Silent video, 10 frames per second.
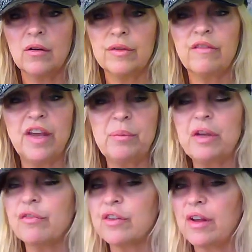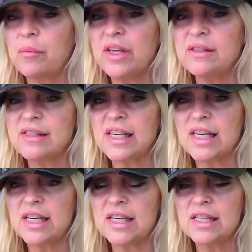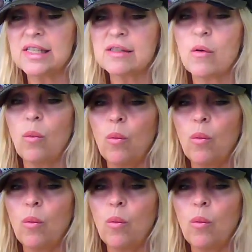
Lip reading: the Vaping for Dummies is